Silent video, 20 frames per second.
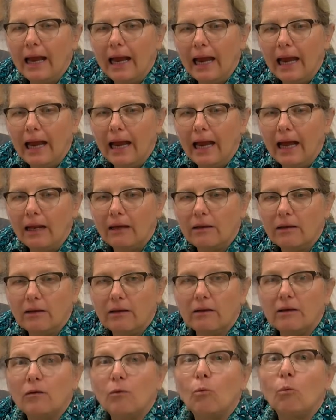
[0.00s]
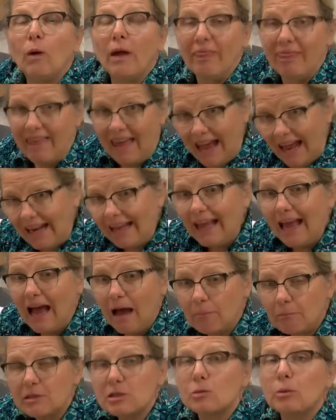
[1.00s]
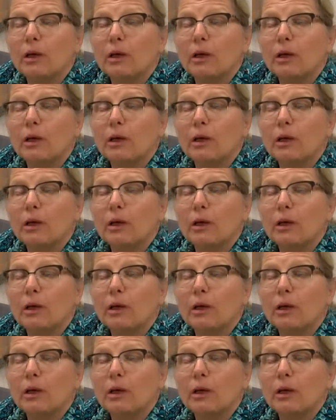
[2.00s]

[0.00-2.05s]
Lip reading: and when that happens,